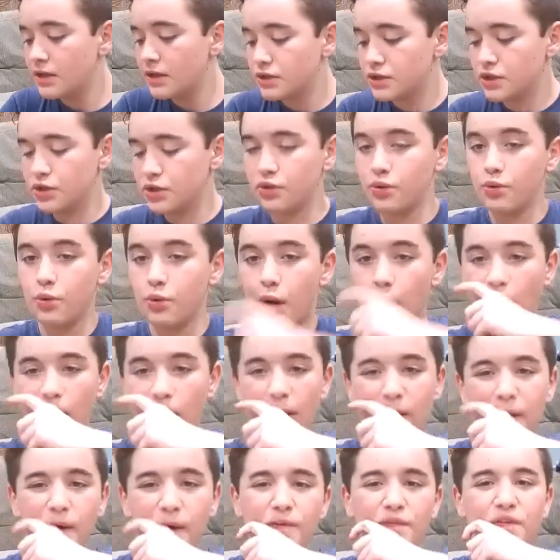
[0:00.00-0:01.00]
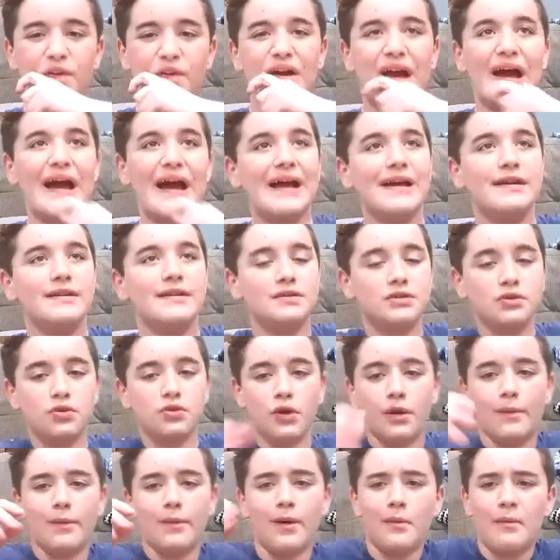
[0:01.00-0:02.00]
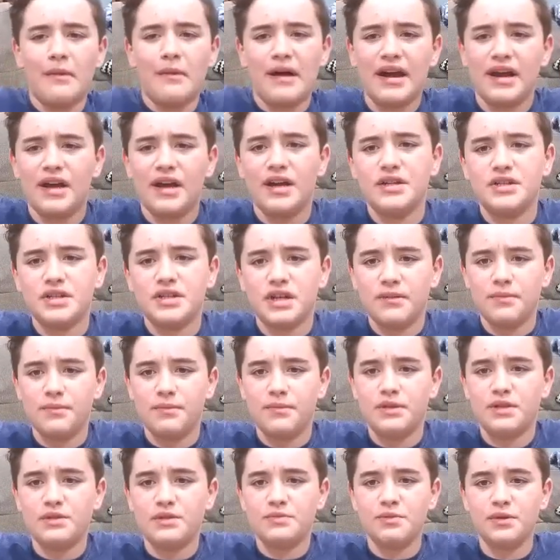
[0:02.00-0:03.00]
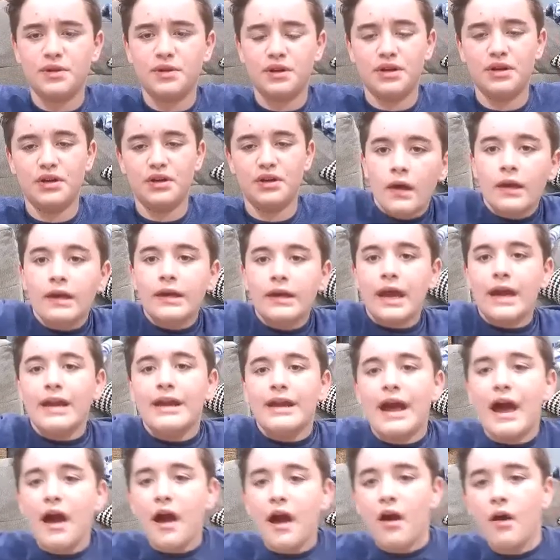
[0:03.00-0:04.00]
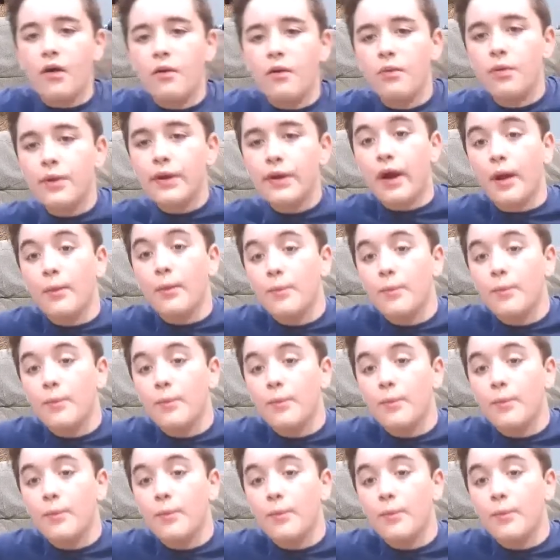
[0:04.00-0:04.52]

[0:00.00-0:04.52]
to all of you guys who are on my age. Okay, now we are